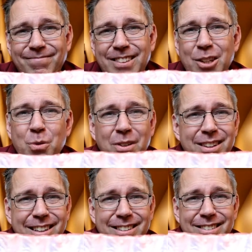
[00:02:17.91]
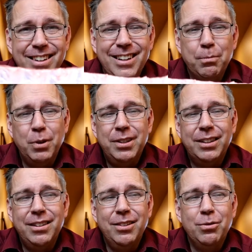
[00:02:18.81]
This was on the inside. It
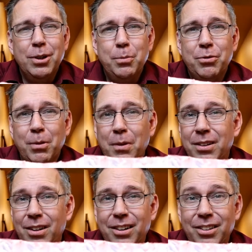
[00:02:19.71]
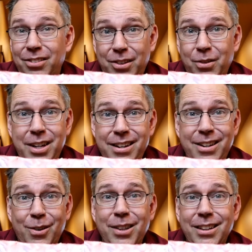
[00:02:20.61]
protected the ribs from the lungs. You don't need to
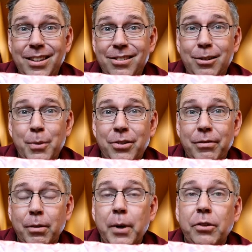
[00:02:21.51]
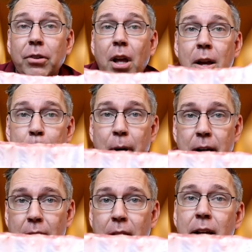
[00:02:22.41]
know that. That's too much information.
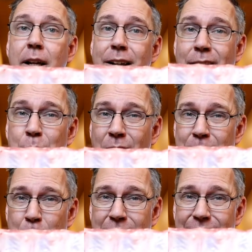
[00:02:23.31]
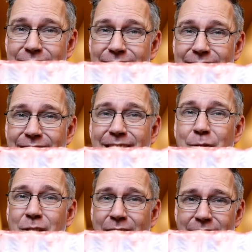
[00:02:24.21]
But it comes off pretty easy. And
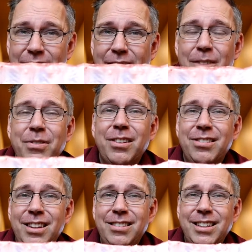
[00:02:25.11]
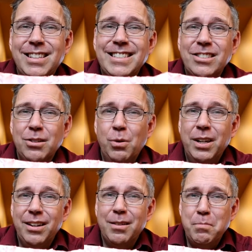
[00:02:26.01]
if you take that off, the seasoning can soak
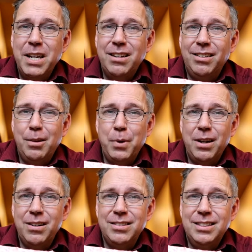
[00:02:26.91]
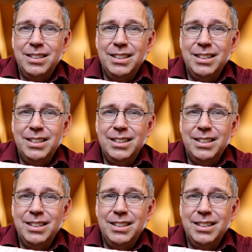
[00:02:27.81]
into the meat a lot better.